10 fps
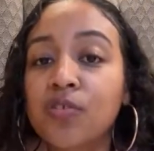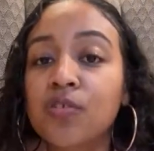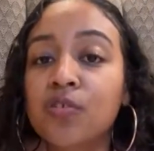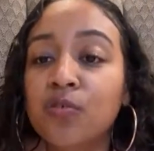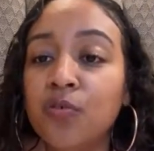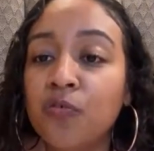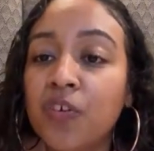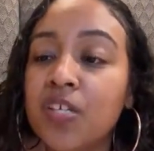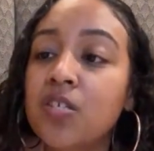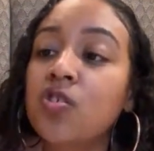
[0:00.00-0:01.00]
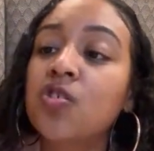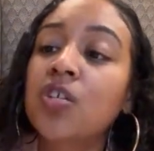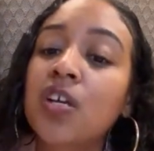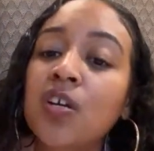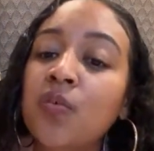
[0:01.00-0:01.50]
don't forget to
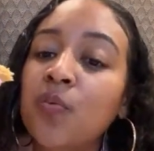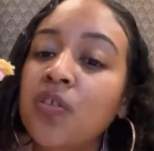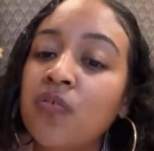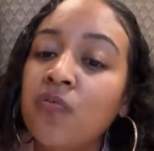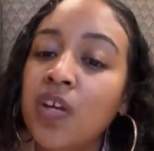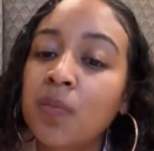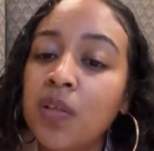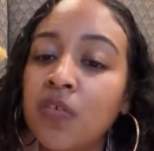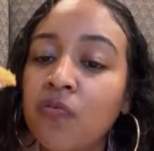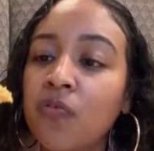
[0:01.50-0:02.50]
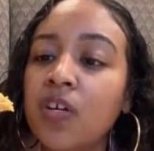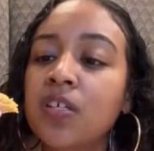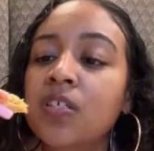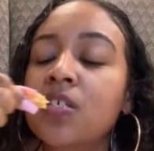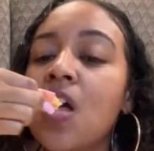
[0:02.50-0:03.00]
share with your family and
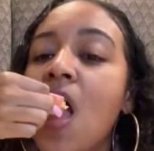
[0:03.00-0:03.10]
friends.